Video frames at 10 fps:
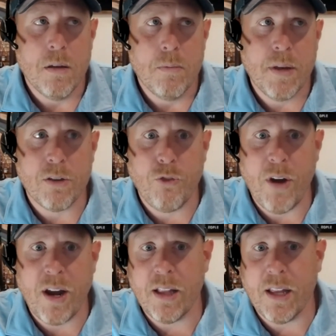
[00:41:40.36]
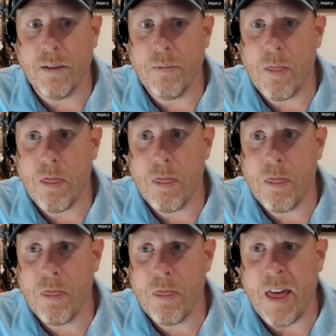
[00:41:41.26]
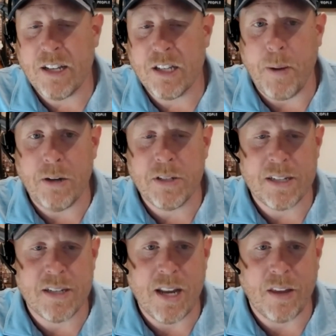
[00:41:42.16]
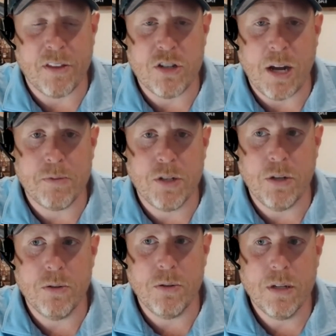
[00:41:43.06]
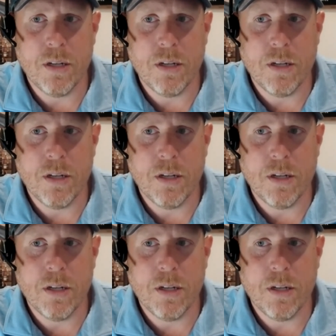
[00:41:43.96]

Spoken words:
Because frankly, that spouse has to take the job too.